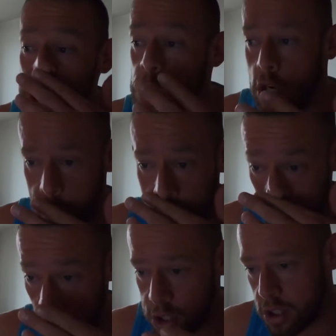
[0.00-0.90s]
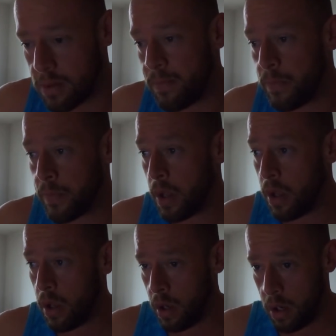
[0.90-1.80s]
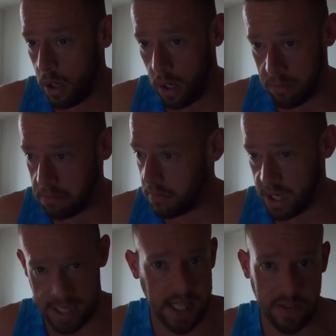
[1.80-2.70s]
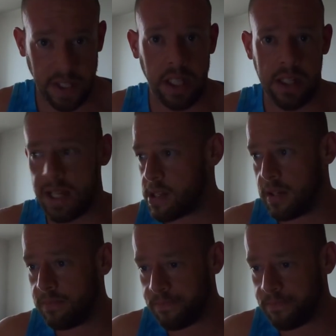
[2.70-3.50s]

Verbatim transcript: to come across a set of English lads.